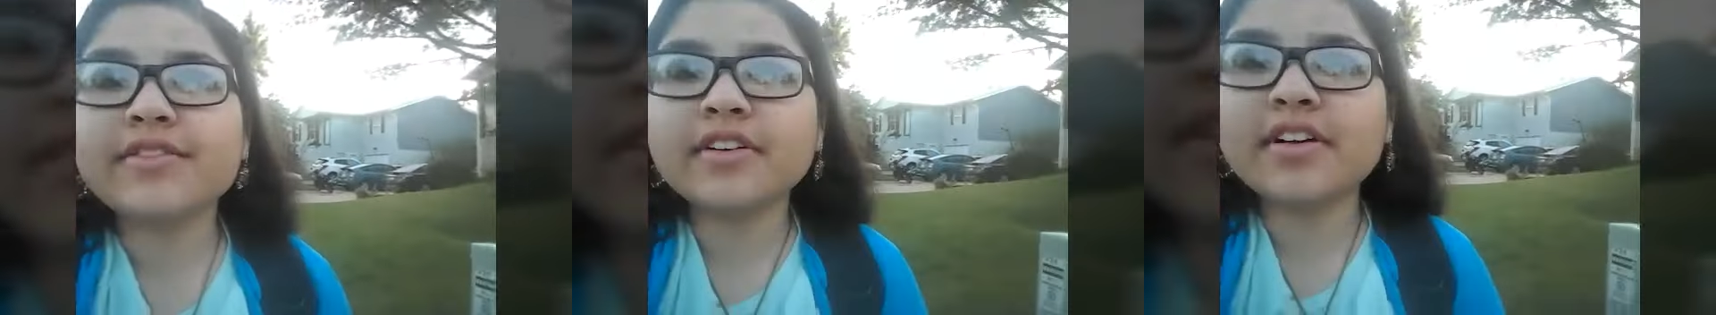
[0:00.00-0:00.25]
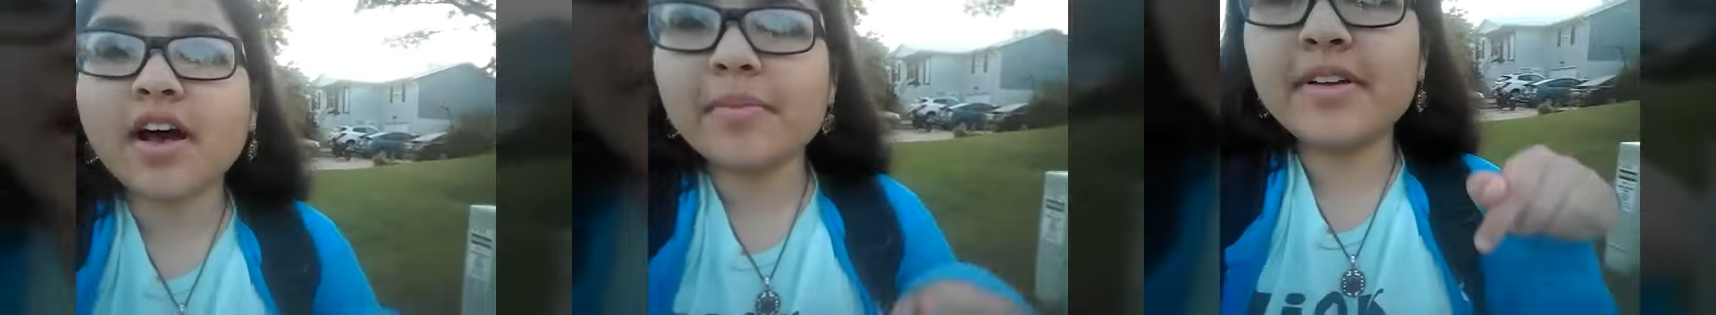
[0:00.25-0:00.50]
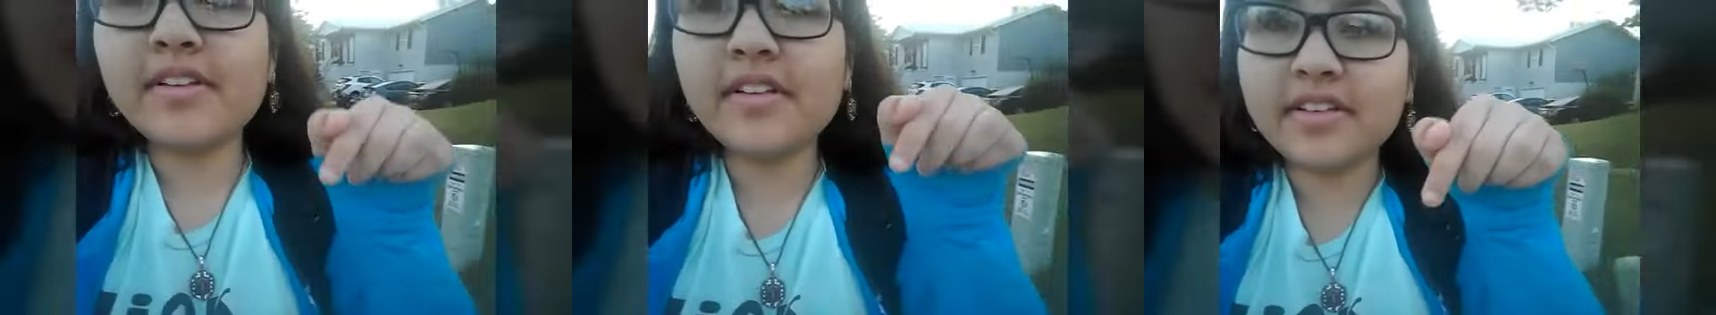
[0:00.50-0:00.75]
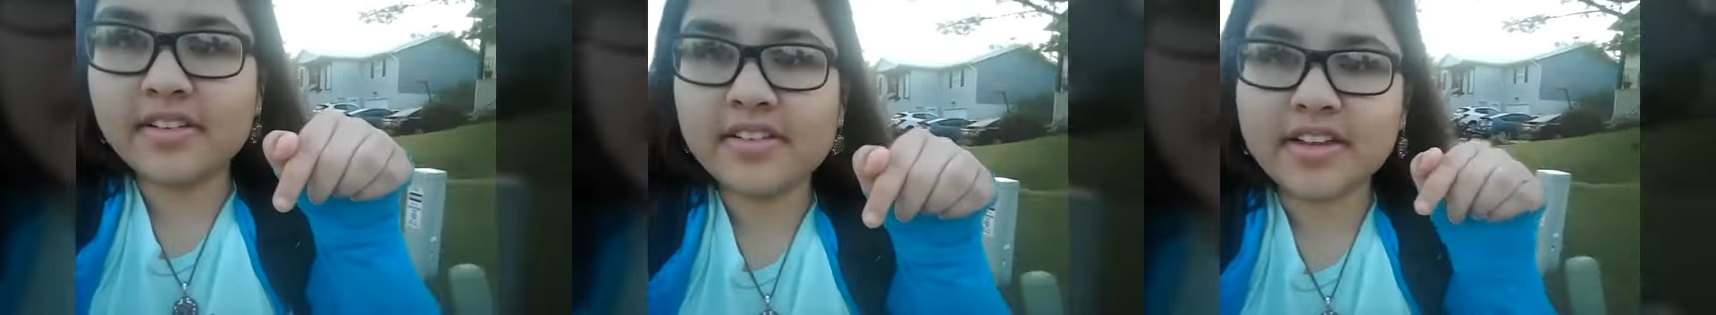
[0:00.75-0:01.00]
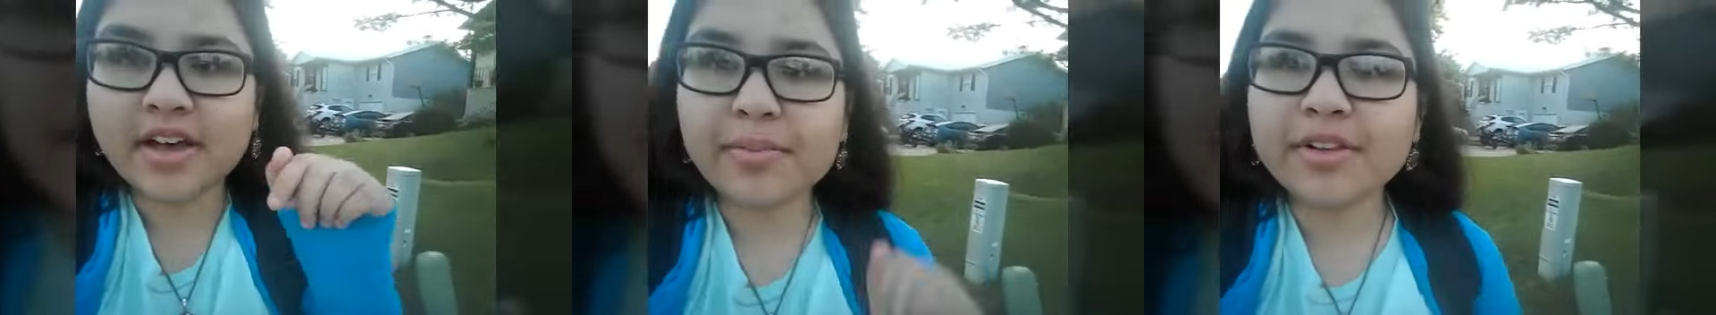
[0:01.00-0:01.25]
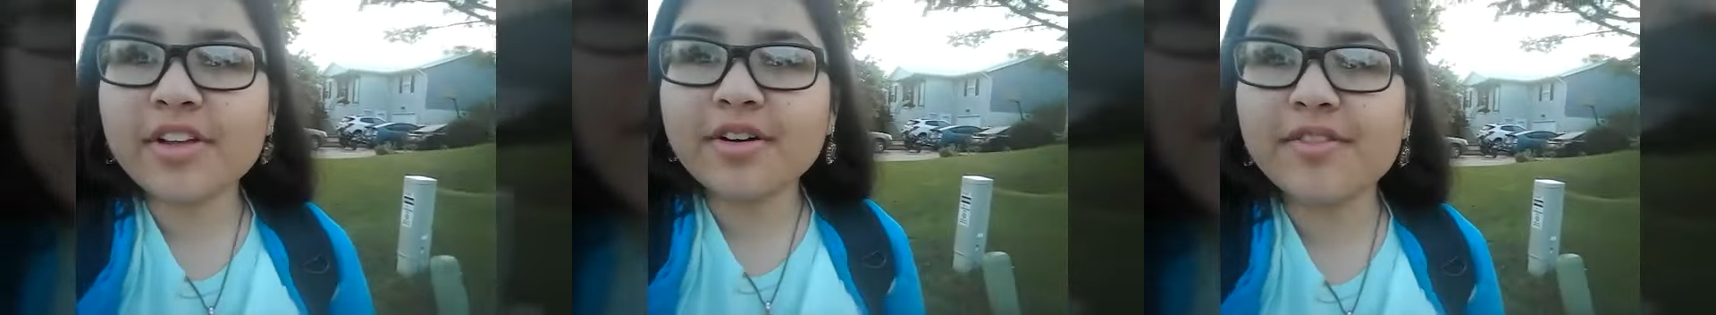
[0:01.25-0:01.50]
Leave a comment
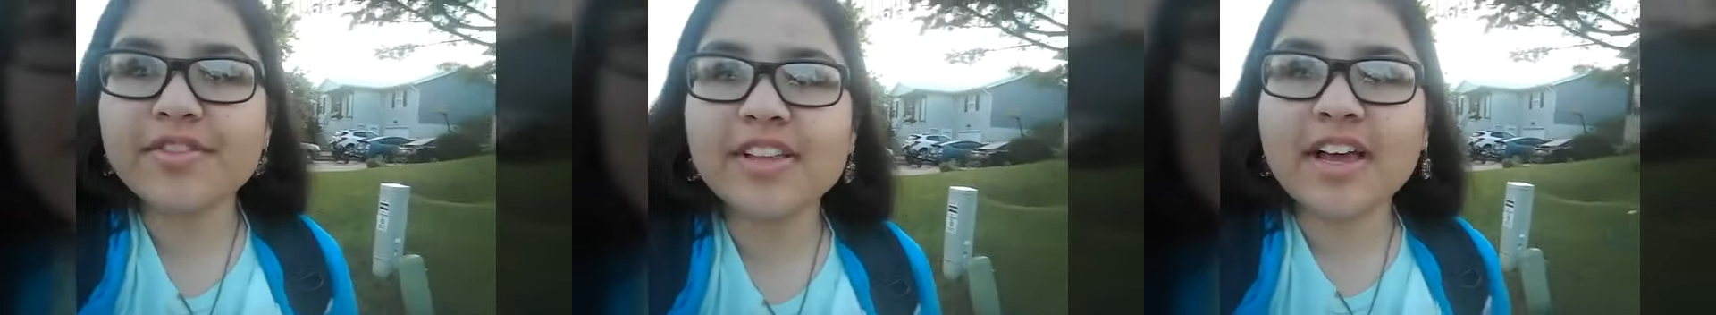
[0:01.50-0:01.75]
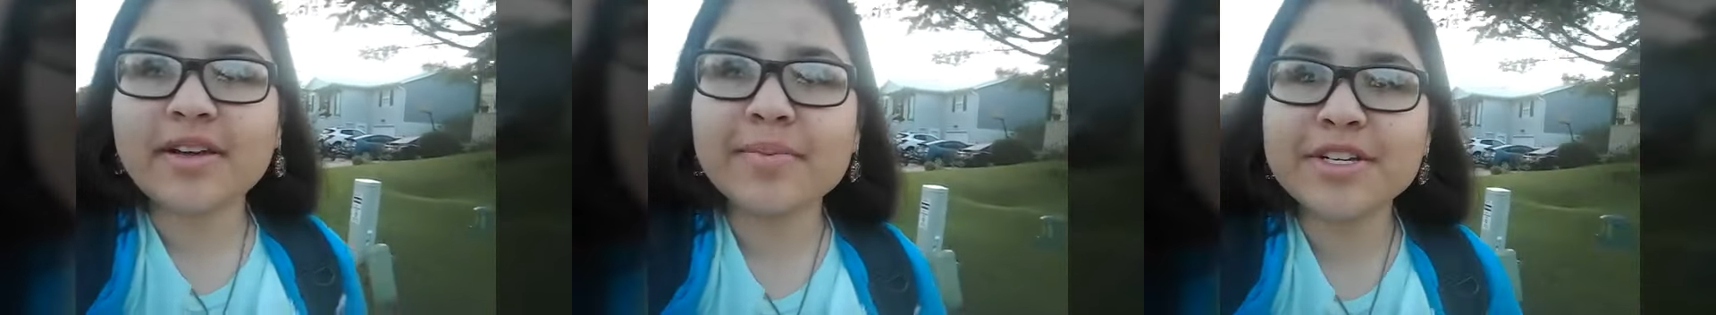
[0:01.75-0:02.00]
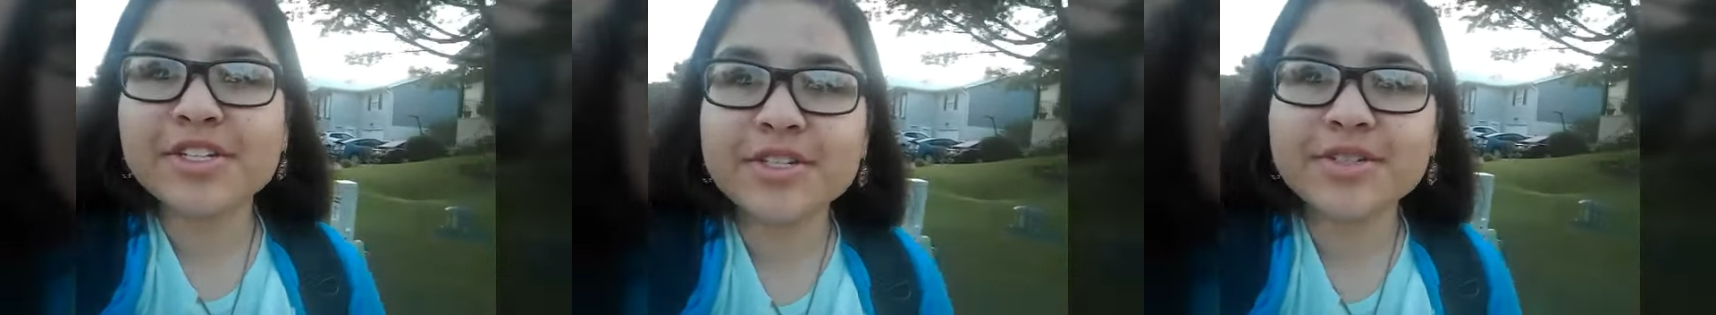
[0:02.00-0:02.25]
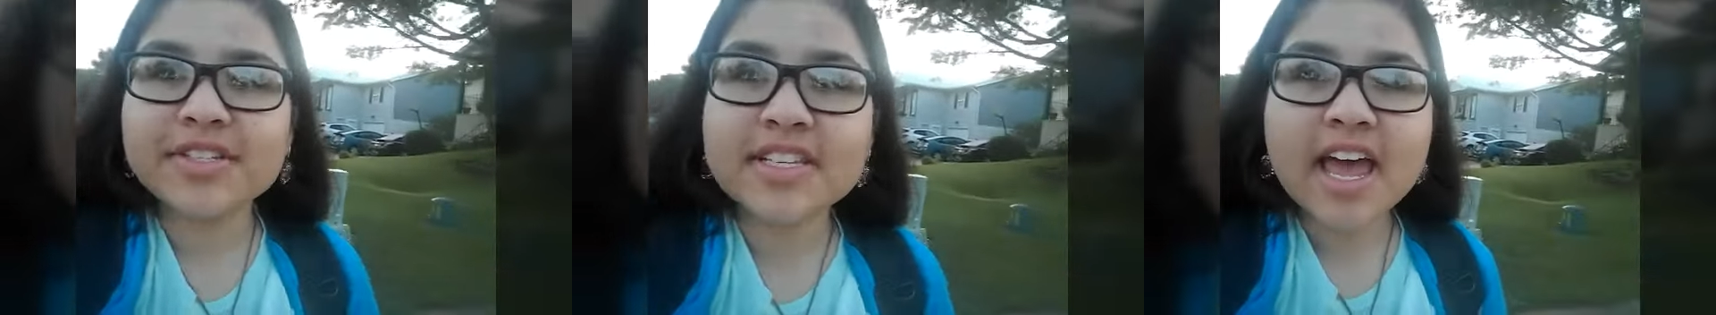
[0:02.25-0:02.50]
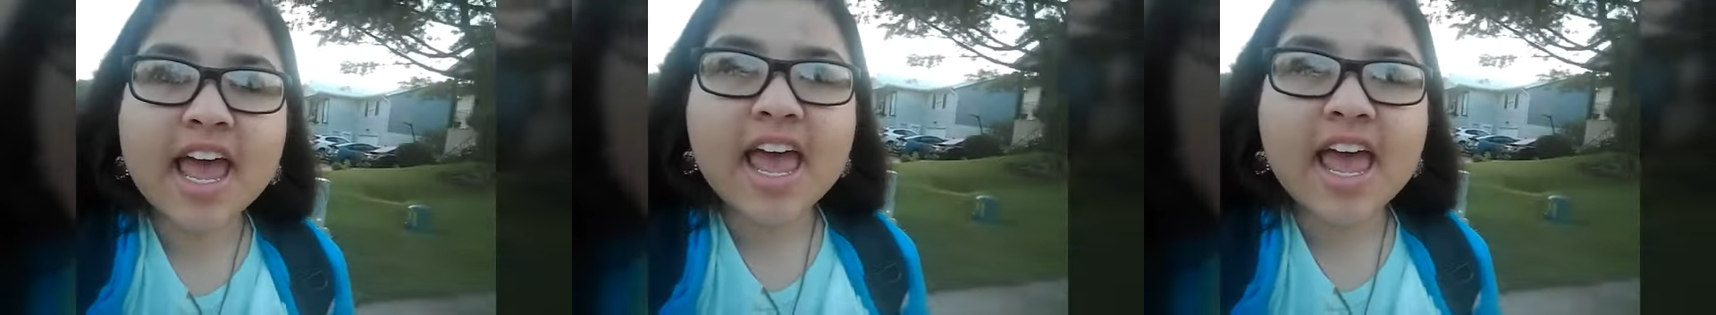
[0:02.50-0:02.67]
down below if you like my shoes.